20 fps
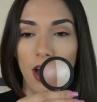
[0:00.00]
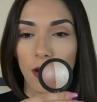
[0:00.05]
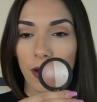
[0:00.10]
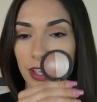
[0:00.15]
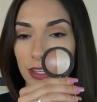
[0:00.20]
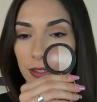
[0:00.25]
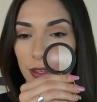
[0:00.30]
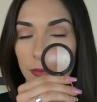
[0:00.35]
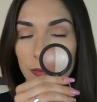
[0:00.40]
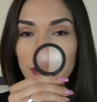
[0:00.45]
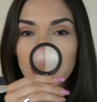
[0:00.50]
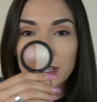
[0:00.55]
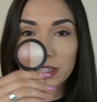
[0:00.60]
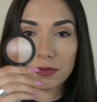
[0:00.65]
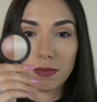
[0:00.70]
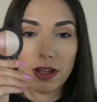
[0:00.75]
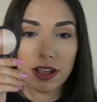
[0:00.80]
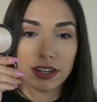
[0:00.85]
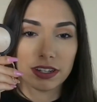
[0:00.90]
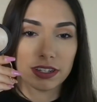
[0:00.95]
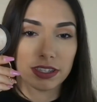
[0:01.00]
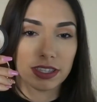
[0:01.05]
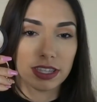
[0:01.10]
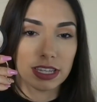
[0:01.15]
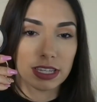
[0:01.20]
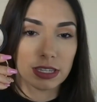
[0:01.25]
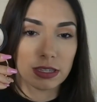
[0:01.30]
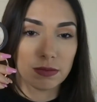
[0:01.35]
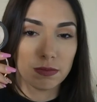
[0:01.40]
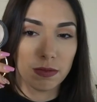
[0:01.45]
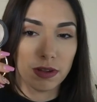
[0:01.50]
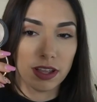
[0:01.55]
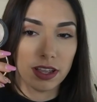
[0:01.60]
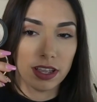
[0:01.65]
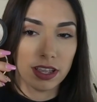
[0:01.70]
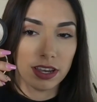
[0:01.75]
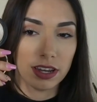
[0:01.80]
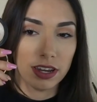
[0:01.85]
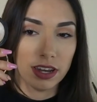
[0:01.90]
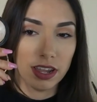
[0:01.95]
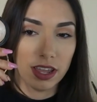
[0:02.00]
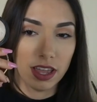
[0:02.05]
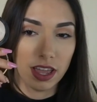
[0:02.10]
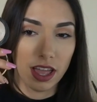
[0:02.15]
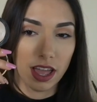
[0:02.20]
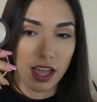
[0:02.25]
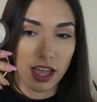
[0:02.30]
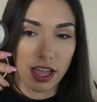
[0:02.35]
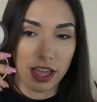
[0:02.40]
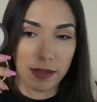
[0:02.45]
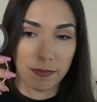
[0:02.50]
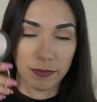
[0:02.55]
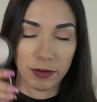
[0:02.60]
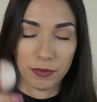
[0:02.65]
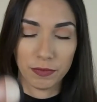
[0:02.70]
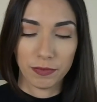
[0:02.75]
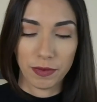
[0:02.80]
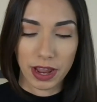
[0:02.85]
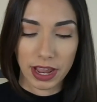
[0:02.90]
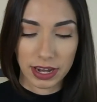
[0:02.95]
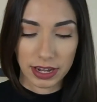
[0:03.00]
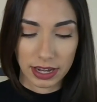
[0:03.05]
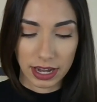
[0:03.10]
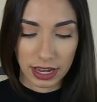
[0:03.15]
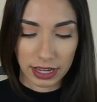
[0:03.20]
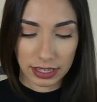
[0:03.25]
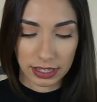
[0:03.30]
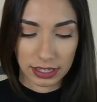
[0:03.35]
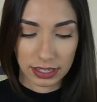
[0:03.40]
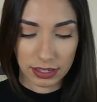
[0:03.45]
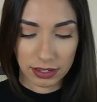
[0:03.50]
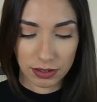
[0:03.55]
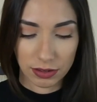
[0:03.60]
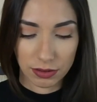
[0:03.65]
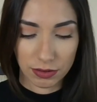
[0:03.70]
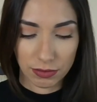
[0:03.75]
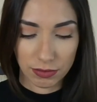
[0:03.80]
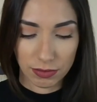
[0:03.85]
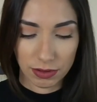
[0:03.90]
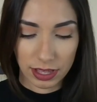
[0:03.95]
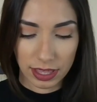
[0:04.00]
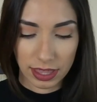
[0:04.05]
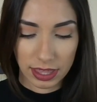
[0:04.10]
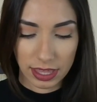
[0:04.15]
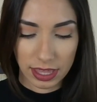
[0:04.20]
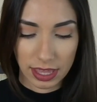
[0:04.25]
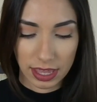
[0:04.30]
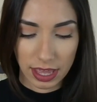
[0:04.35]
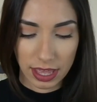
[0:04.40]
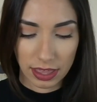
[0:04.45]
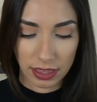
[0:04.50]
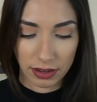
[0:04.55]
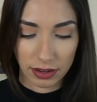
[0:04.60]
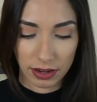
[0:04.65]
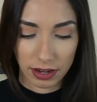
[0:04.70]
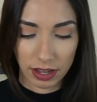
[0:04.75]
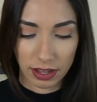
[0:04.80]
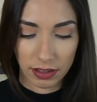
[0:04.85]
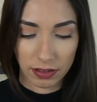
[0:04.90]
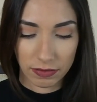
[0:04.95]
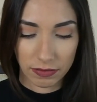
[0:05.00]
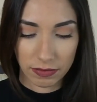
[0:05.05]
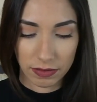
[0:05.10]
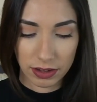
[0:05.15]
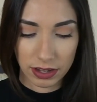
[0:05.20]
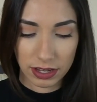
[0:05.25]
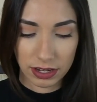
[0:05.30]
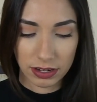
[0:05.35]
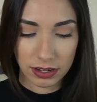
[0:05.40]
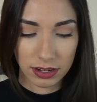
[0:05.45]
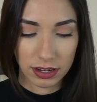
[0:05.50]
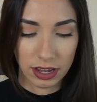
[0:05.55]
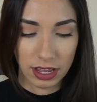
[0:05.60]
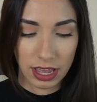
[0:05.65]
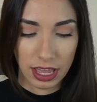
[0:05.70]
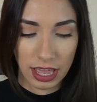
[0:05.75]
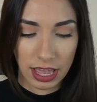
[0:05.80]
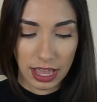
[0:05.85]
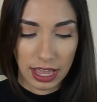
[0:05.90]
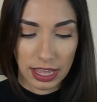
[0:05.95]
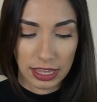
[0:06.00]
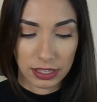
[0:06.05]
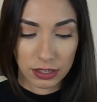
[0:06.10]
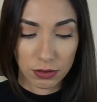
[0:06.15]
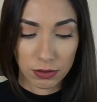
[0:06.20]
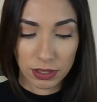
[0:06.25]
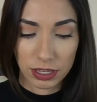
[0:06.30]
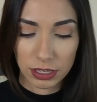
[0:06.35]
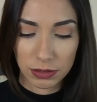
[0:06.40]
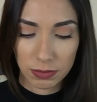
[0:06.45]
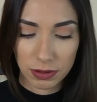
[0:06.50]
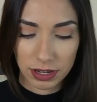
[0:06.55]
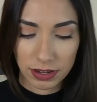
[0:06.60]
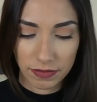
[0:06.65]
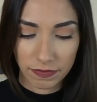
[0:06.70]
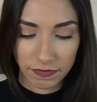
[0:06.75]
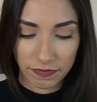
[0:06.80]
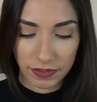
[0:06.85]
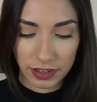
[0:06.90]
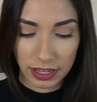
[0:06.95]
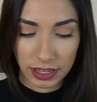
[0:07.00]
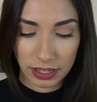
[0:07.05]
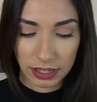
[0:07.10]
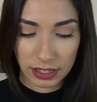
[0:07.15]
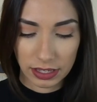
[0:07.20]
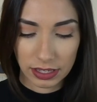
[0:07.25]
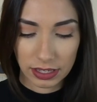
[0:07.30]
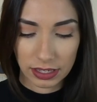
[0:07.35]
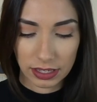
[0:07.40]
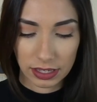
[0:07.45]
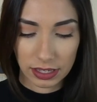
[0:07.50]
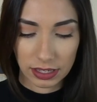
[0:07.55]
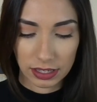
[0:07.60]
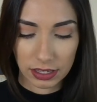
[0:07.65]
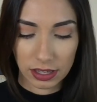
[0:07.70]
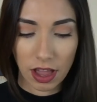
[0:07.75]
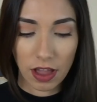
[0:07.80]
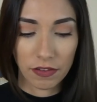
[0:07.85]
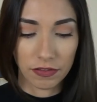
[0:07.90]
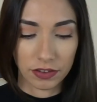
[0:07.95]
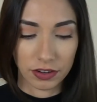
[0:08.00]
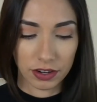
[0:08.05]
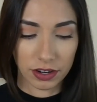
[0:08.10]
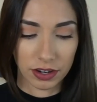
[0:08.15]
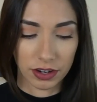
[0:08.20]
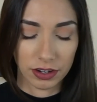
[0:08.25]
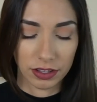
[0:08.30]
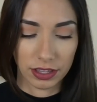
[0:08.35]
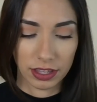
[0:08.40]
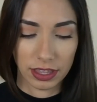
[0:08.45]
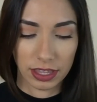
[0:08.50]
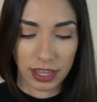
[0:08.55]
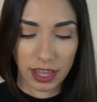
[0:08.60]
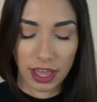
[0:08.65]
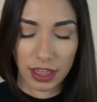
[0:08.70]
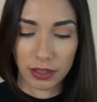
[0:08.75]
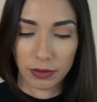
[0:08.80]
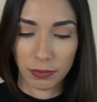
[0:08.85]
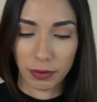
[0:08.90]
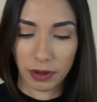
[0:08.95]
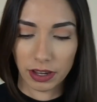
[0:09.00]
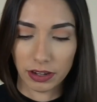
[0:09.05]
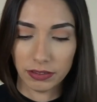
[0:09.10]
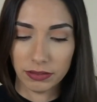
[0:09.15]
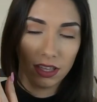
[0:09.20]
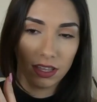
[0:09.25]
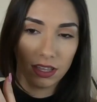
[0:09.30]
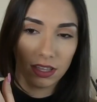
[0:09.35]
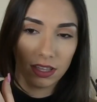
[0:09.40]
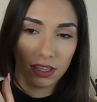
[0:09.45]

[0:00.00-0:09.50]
Okay, so I'm going to swatch this one right next to the other e.l.f. one. So this one feels softer than the other one.